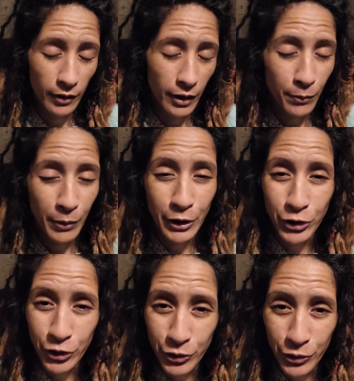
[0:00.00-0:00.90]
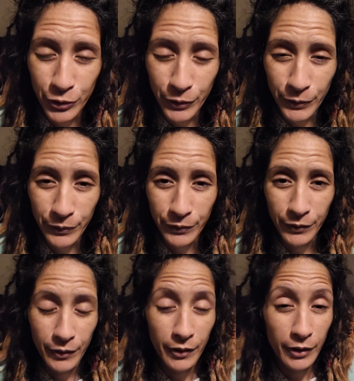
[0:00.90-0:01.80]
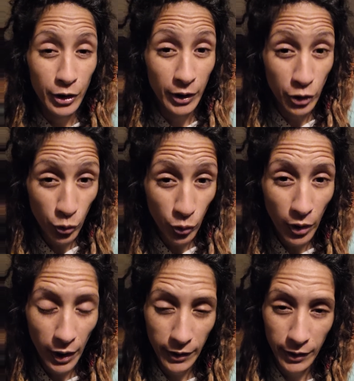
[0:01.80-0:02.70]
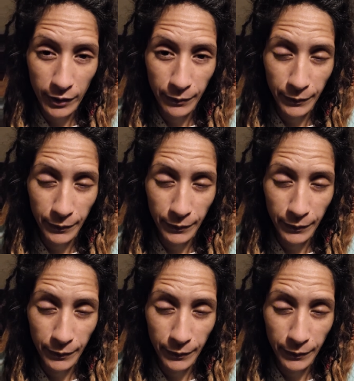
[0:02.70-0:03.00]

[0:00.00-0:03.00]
God bless you and your Ohana.